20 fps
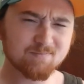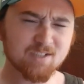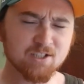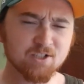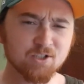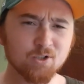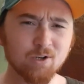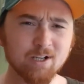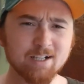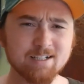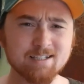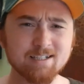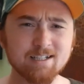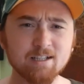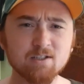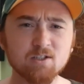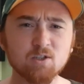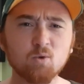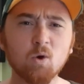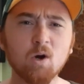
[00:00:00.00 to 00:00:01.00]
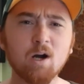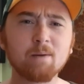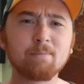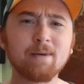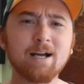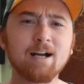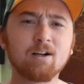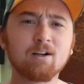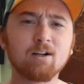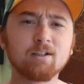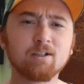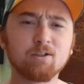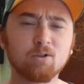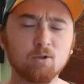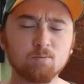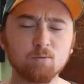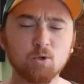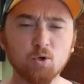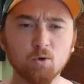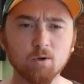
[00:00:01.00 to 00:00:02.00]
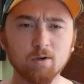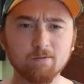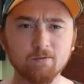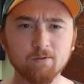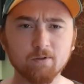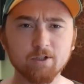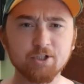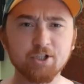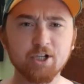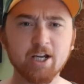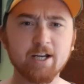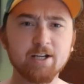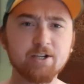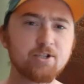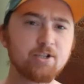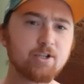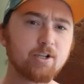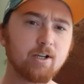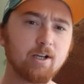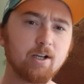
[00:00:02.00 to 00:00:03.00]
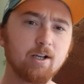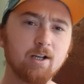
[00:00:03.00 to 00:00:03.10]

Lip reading: It's great to see the squad back on their home court for a change.